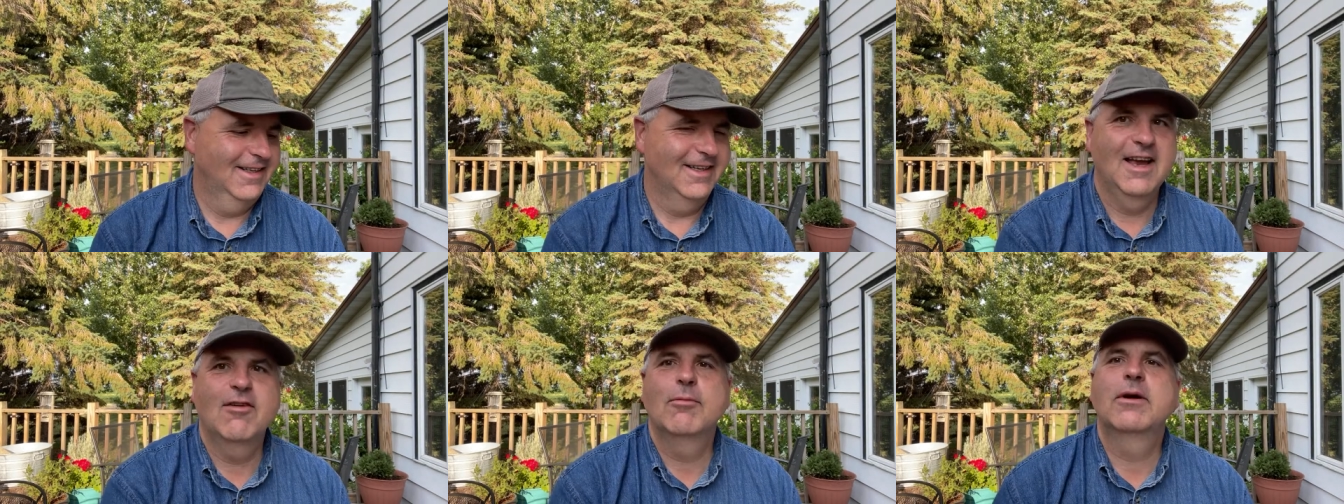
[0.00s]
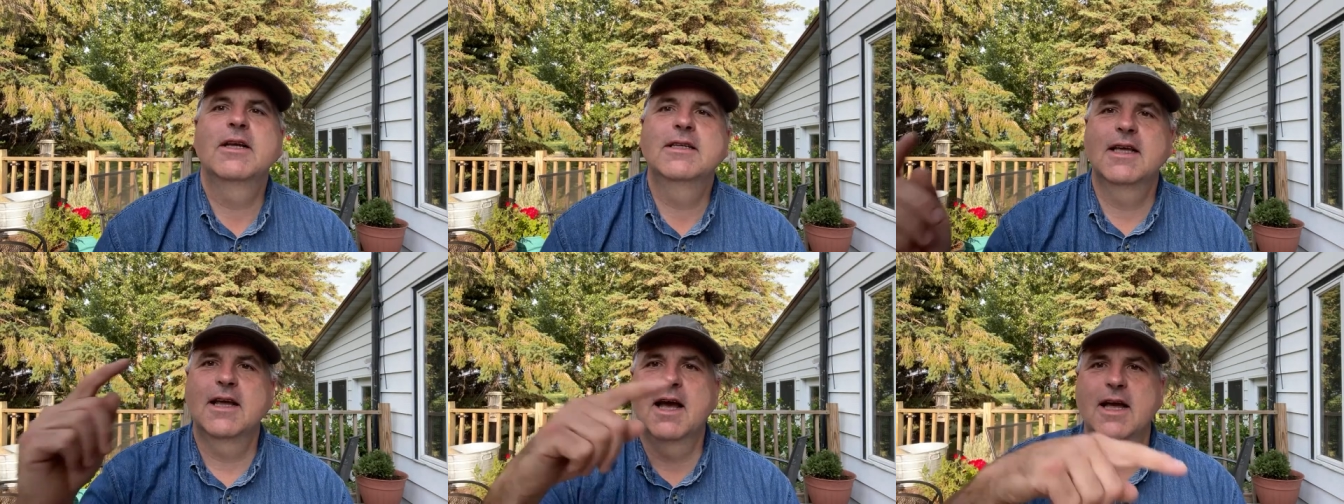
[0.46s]
Everybody
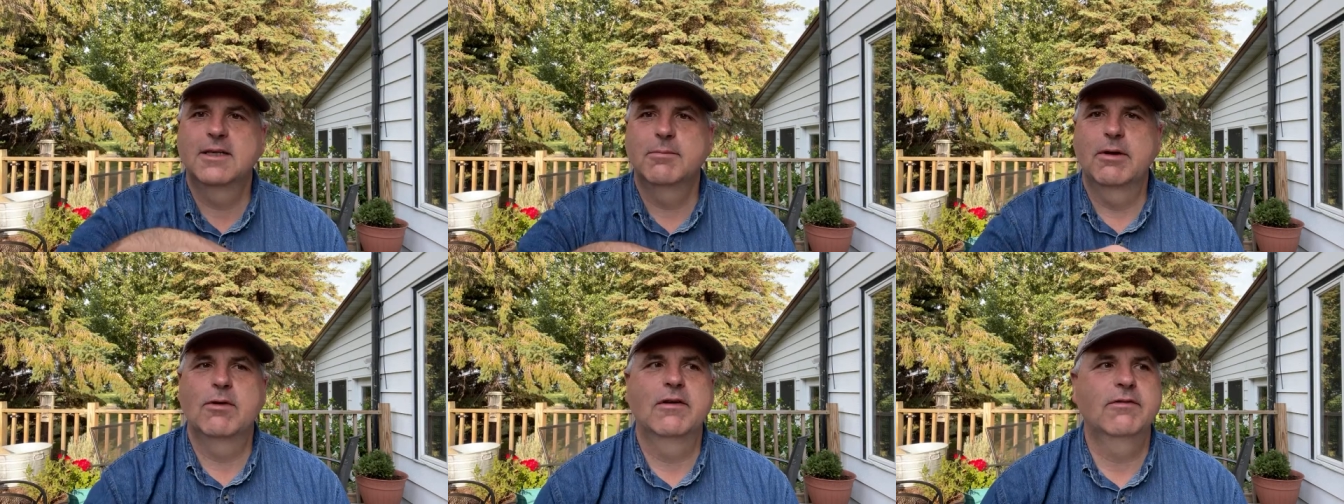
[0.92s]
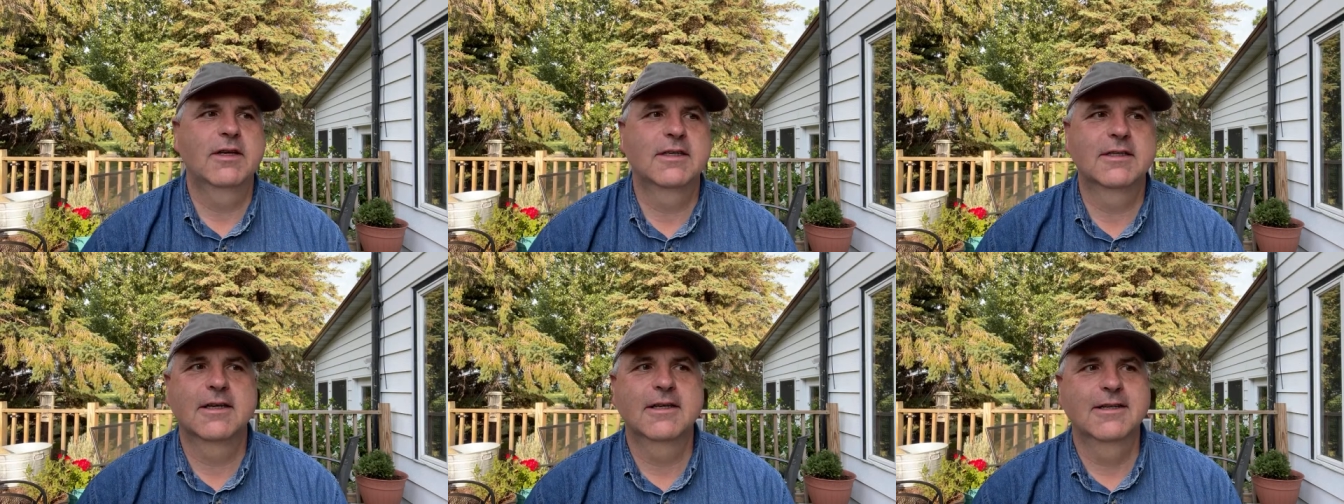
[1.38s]
say hi to my wife,
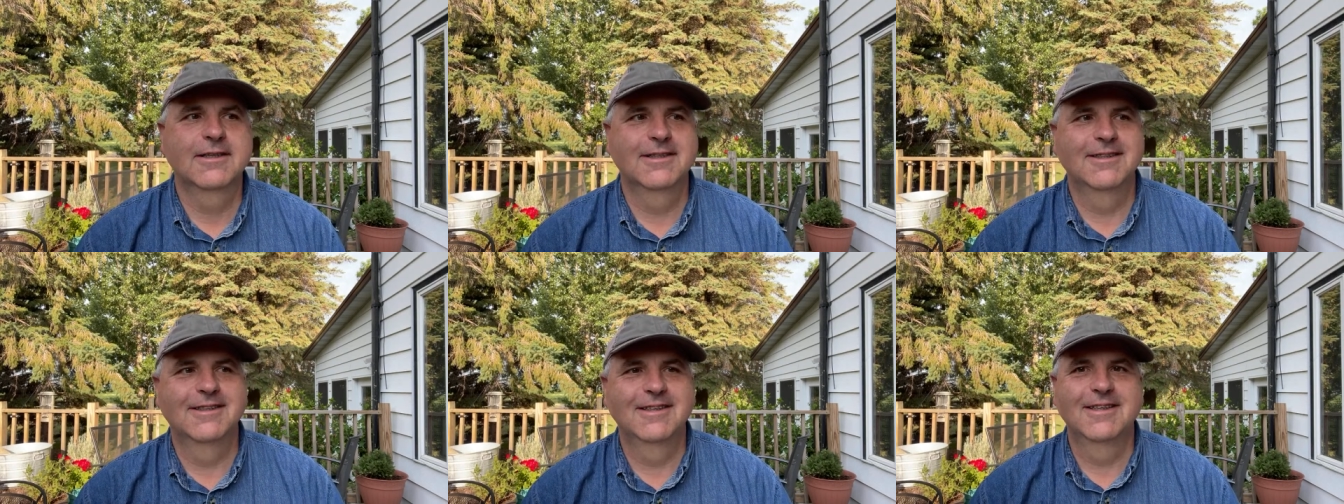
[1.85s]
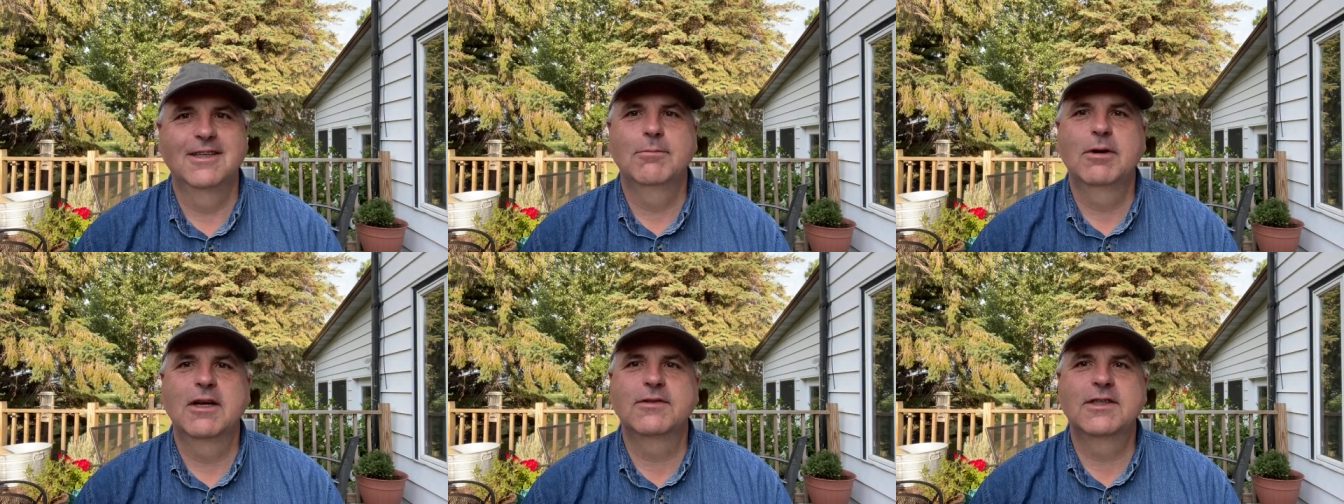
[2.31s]
Lisa. You
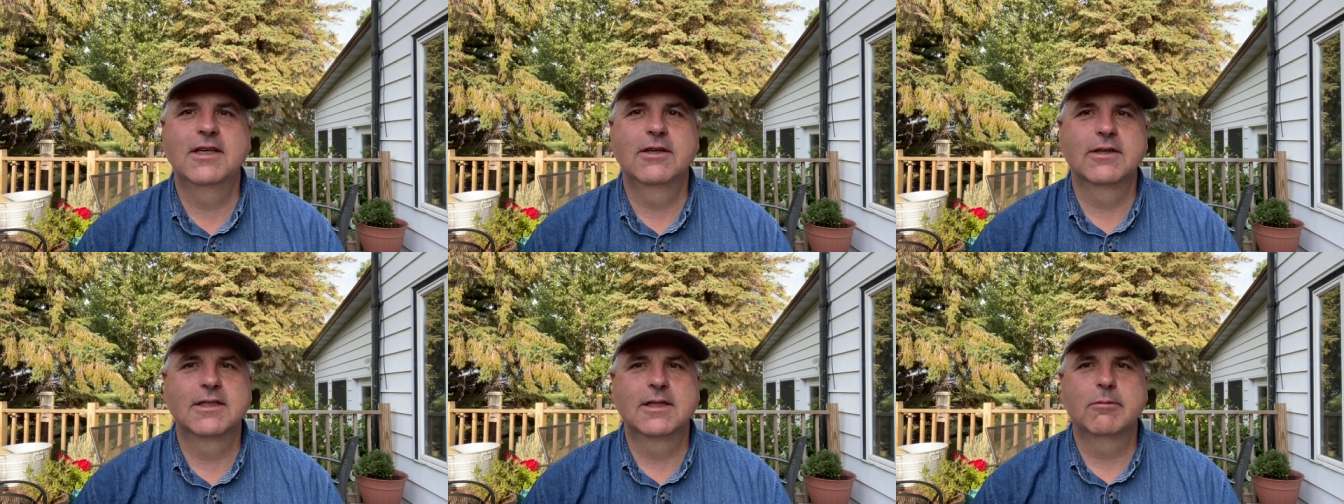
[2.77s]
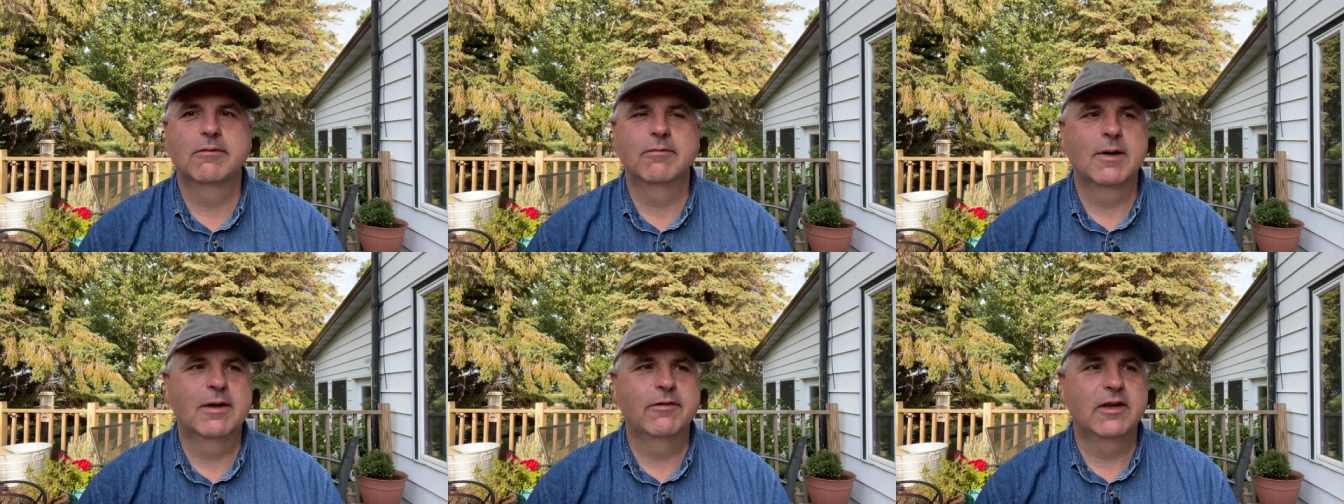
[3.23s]
might have seen her in some of
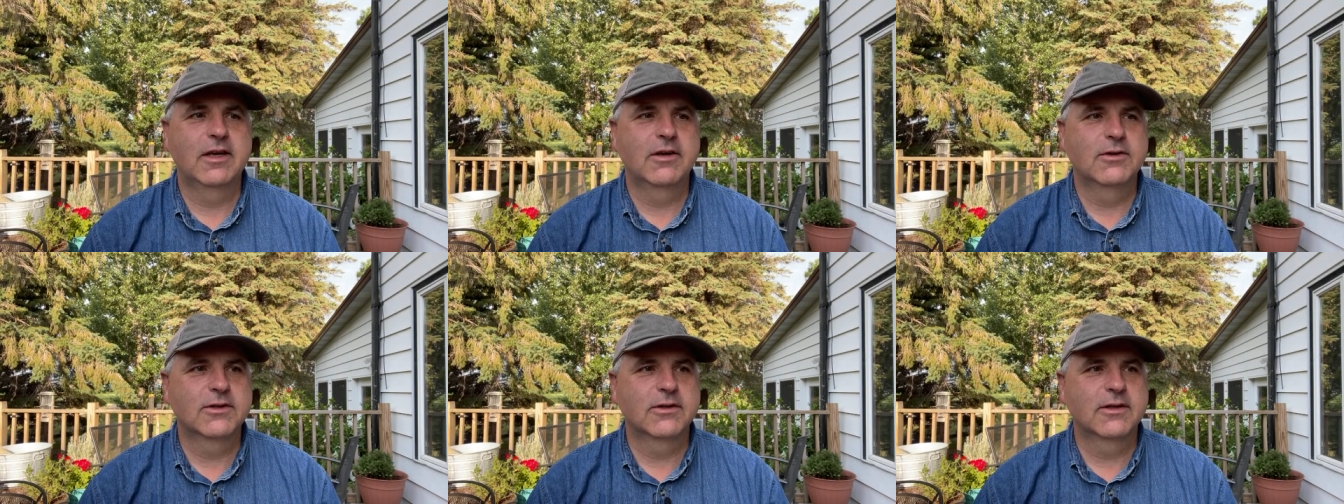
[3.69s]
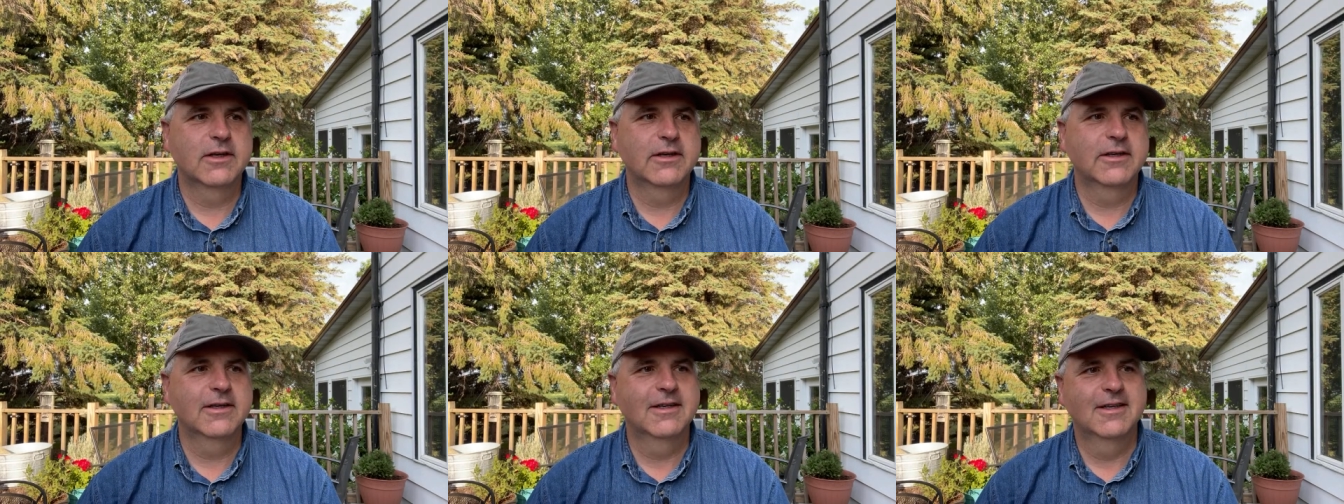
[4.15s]
my videos earlier.